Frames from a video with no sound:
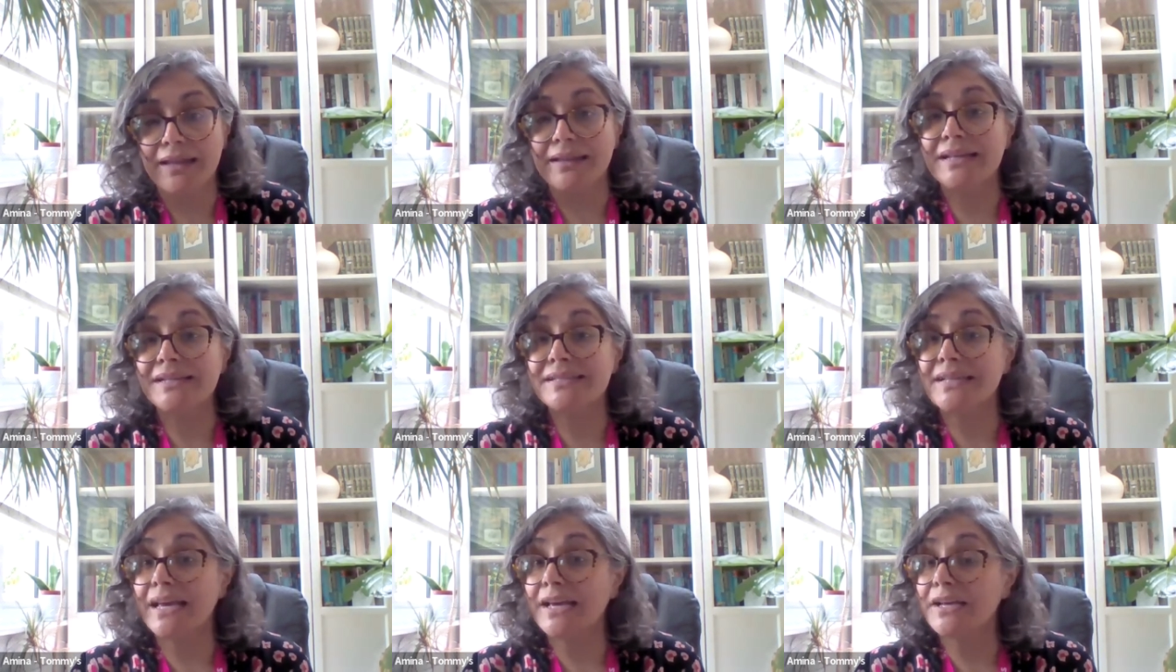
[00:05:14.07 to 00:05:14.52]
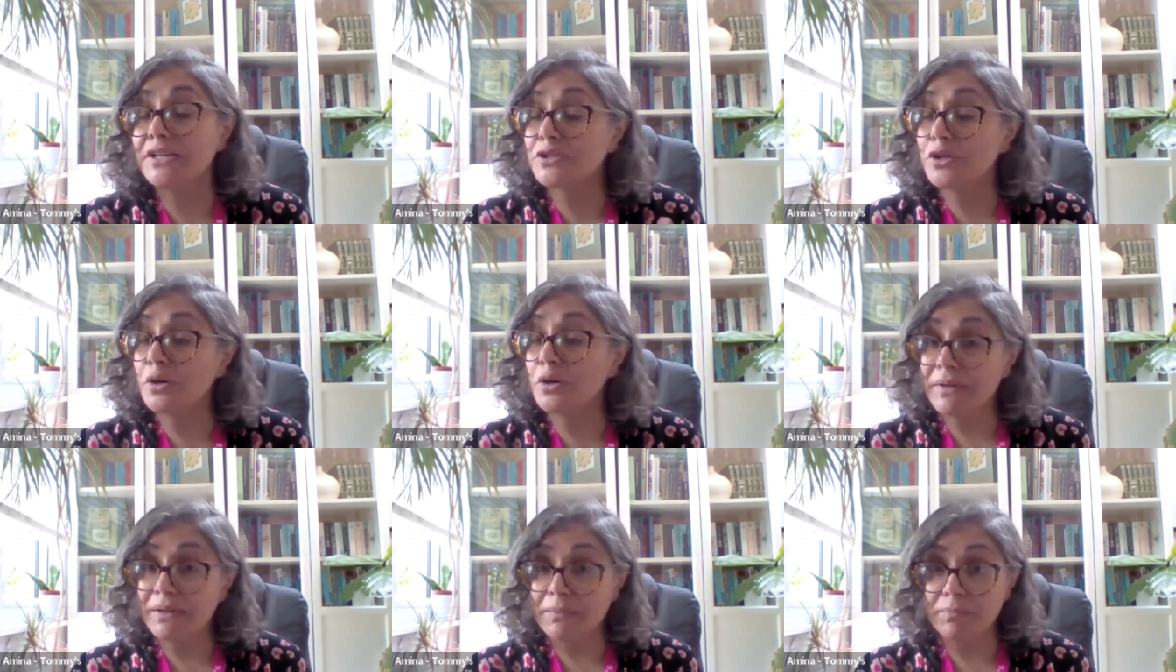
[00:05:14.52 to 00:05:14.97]
There's
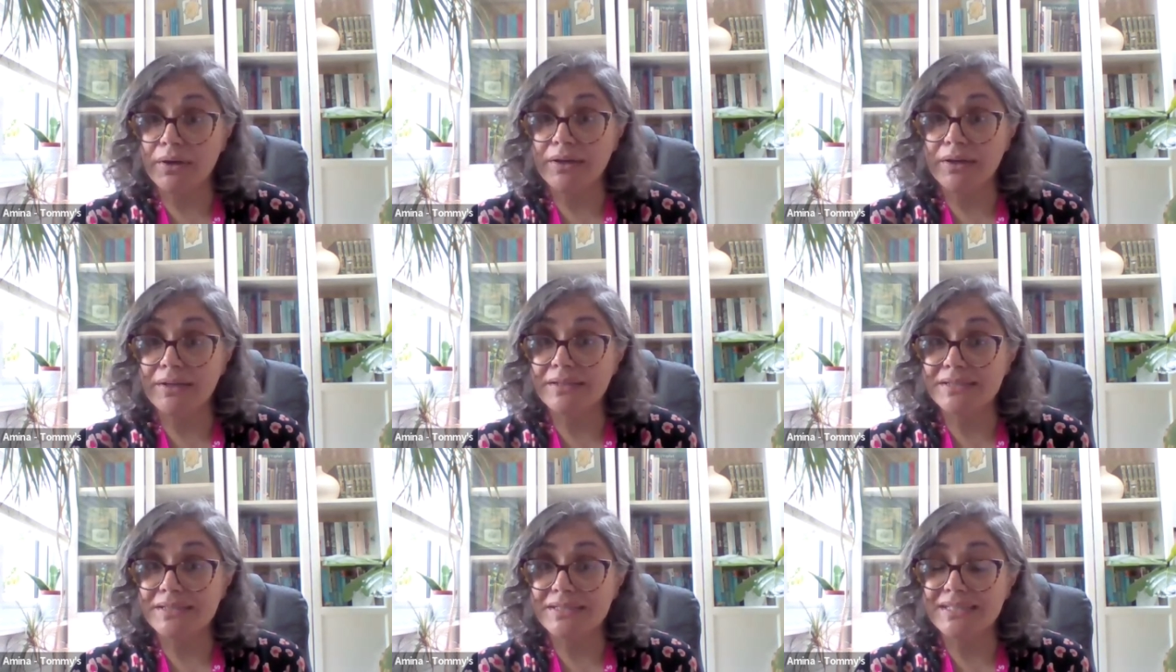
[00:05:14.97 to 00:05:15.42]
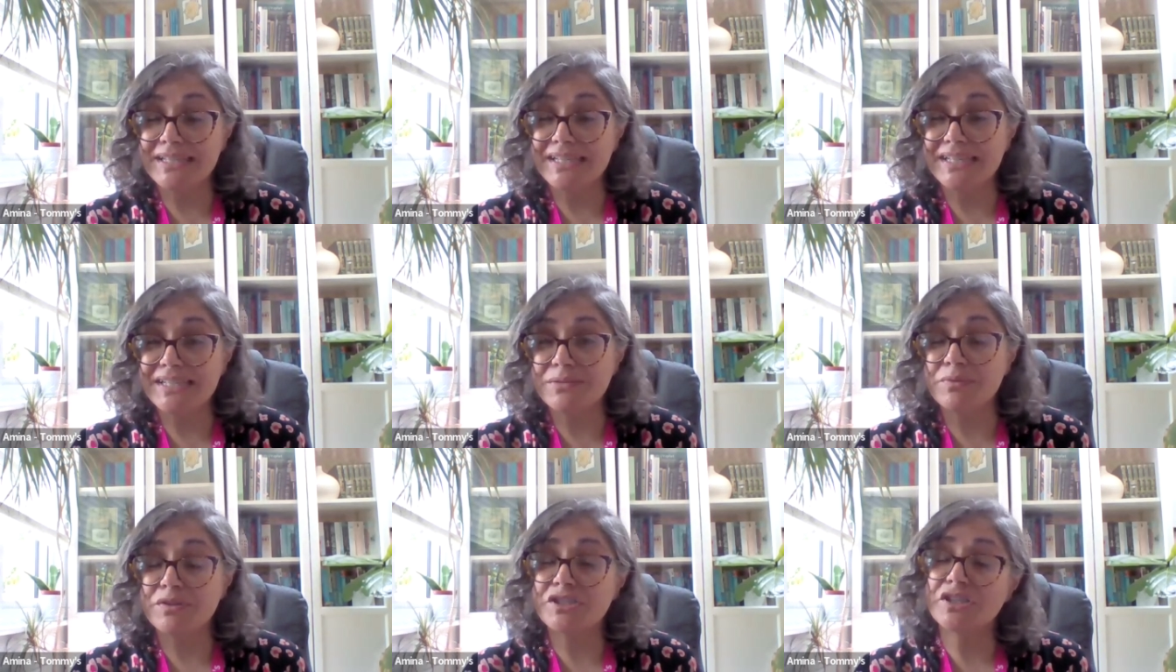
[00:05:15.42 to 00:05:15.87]
ectopic
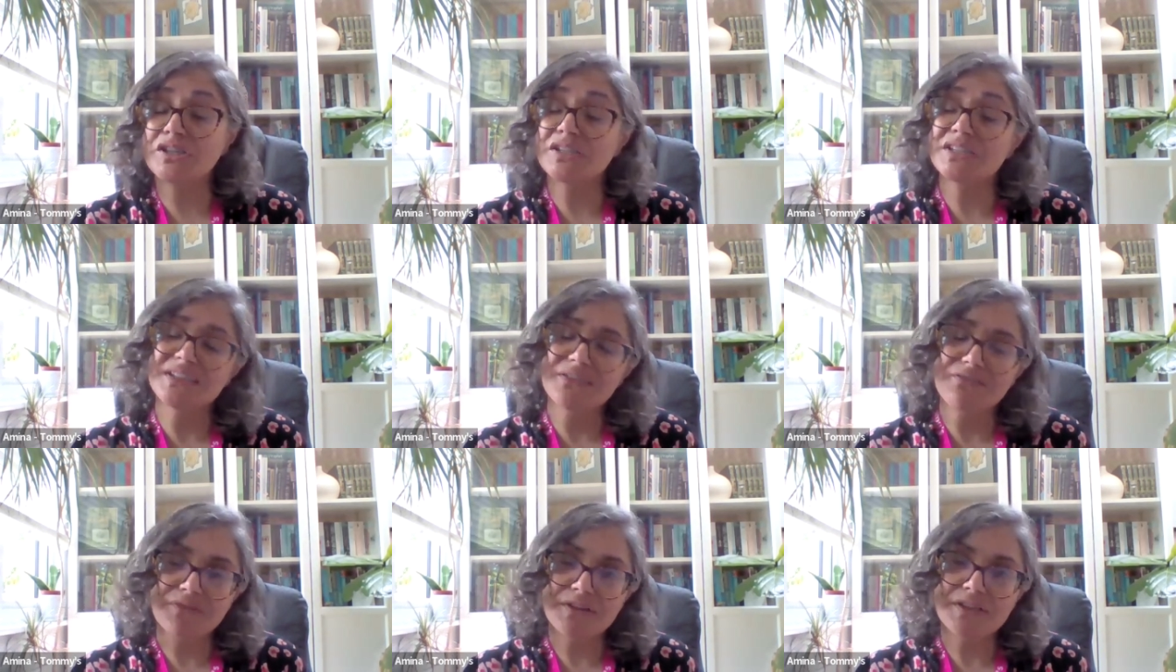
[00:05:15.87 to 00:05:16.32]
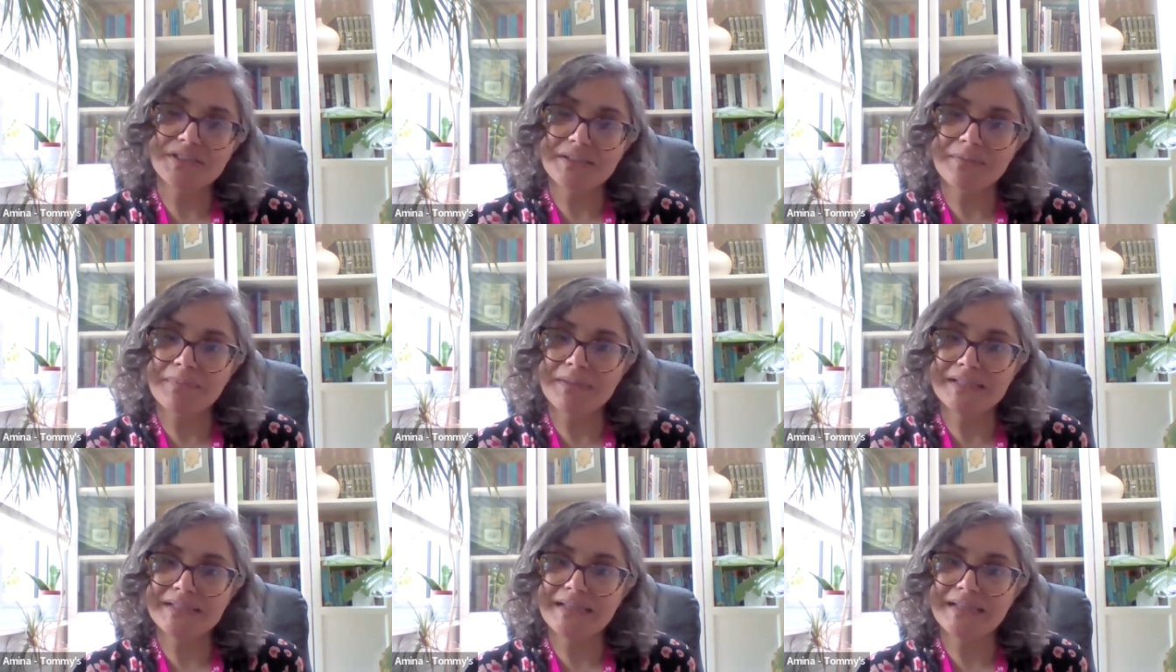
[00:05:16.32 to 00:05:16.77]
pregnancies, which are different to
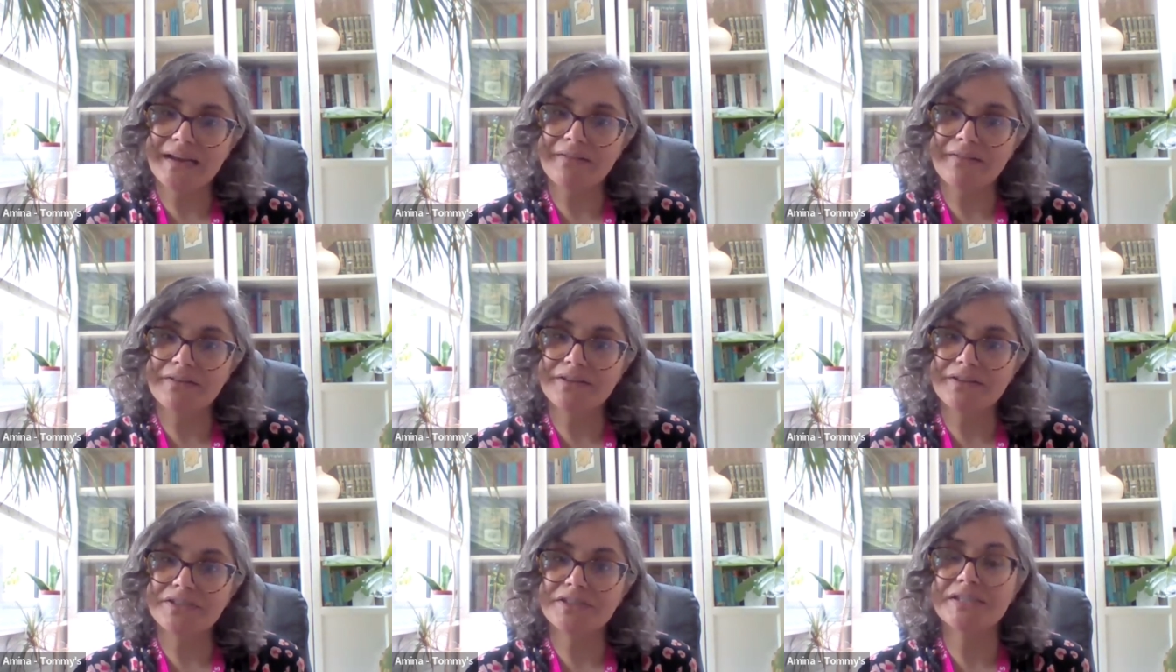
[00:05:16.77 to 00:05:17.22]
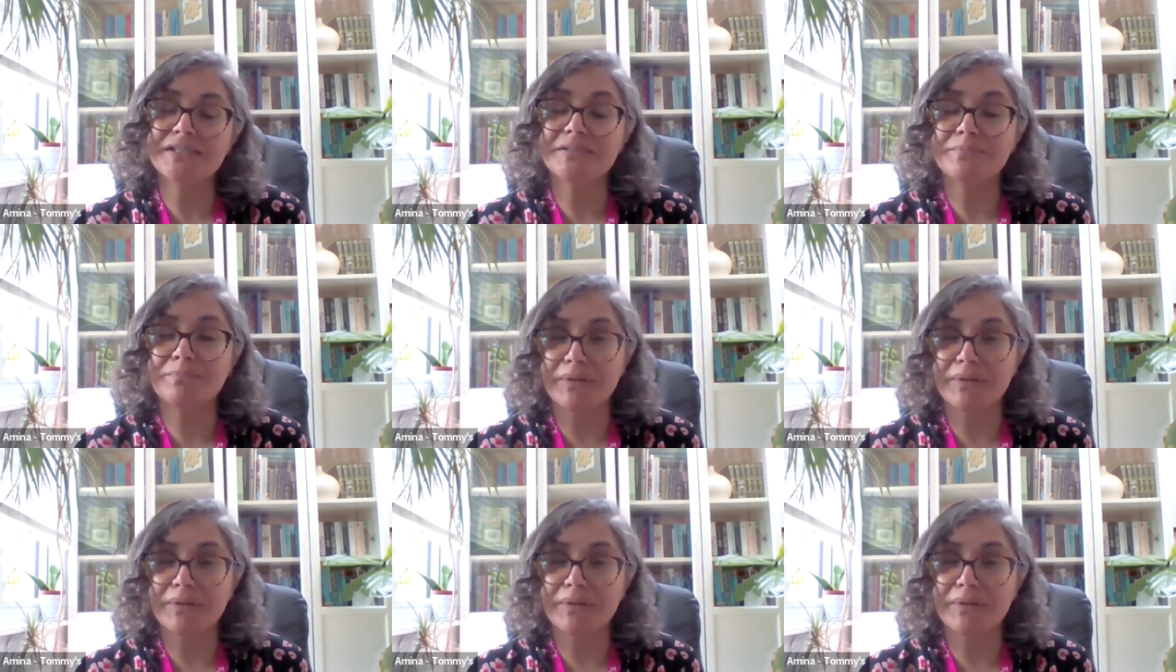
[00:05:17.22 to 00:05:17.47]
miscarriages,